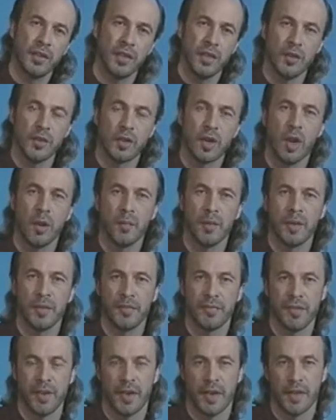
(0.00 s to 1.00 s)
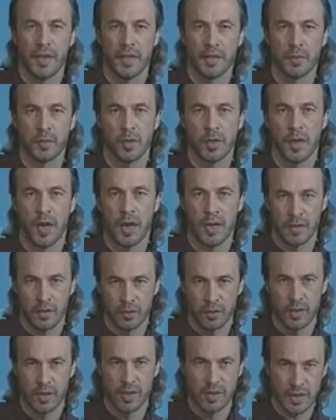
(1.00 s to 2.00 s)
that you commonly find is what I
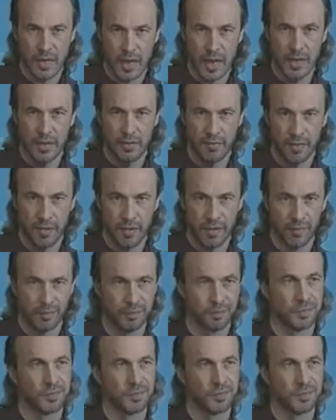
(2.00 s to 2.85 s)
call a slide fill.